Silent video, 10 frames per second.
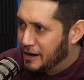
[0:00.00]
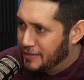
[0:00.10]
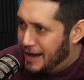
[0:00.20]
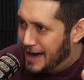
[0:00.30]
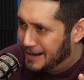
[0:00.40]
on
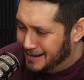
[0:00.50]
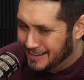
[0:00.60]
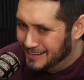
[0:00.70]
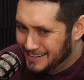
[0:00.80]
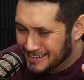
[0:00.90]
that.
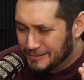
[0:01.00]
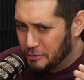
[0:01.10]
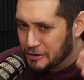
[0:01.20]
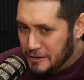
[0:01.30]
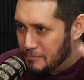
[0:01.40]

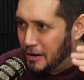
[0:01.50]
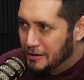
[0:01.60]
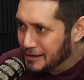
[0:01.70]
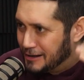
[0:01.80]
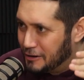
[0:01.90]
We'll keep
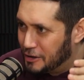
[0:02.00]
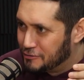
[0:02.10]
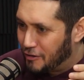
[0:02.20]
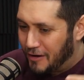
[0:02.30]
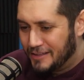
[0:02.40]
mulling it
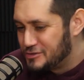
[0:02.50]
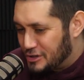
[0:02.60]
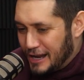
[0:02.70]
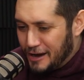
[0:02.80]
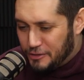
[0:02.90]
over. And
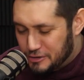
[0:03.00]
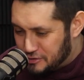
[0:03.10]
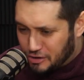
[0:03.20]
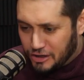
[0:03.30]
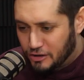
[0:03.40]
so now they're
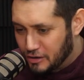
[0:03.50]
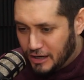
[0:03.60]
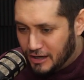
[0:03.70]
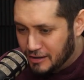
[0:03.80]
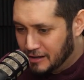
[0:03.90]
just like,
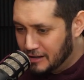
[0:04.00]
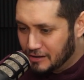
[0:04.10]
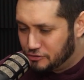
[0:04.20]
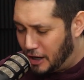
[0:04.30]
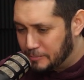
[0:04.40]
okay,
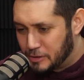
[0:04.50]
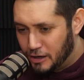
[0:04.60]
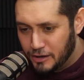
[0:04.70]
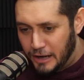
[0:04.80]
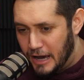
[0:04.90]
Top
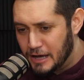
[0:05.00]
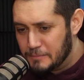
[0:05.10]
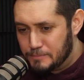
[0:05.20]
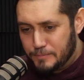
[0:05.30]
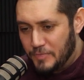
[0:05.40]
Gun
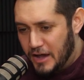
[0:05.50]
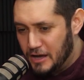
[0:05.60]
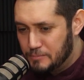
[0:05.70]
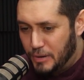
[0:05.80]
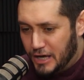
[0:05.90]
and
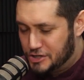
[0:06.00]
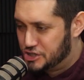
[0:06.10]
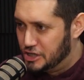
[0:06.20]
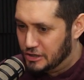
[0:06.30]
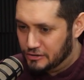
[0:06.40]

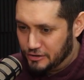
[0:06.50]
Banshees.